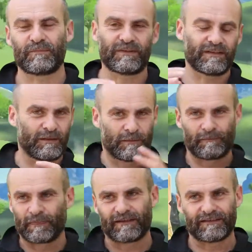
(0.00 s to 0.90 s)
and
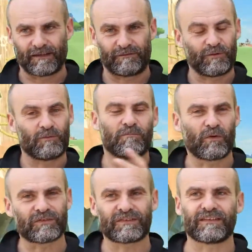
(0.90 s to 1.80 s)
a few
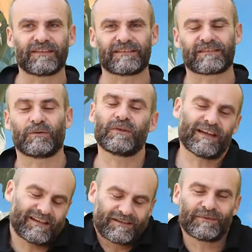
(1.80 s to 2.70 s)
monsters. So
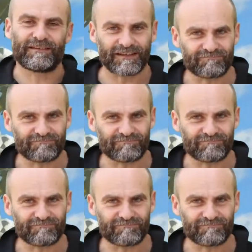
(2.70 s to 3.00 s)
yeah, I mean,